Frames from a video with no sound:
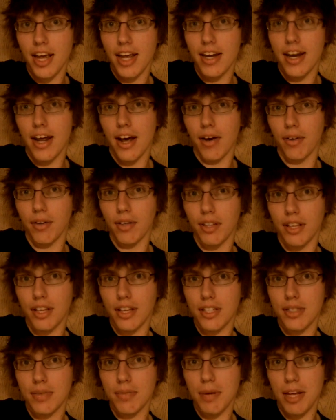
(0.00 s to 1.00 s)
Now,
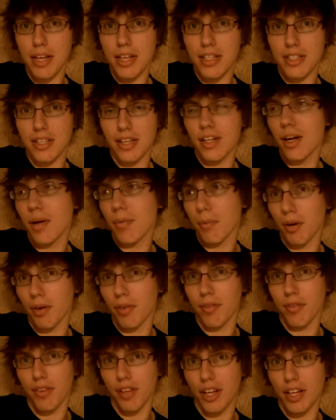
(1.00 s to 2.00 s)
this means a number
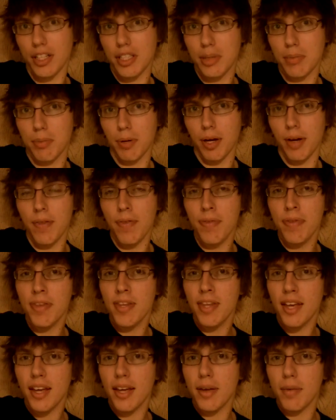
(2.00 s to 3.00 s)
of things, but
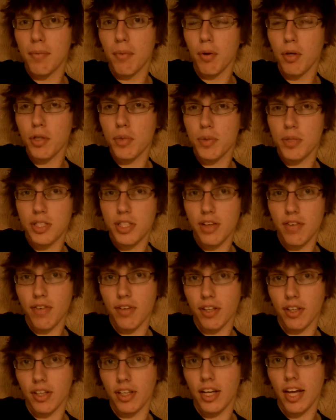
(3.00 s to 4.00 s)
more
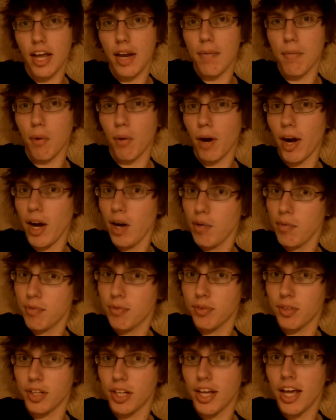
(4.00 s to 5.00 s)
specifically and more
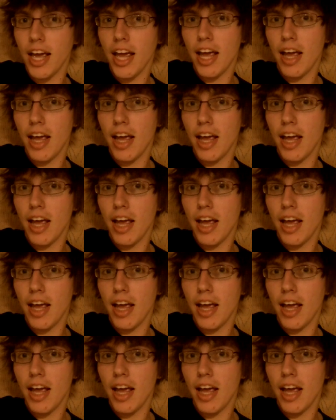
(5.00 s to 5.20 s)
helpfully,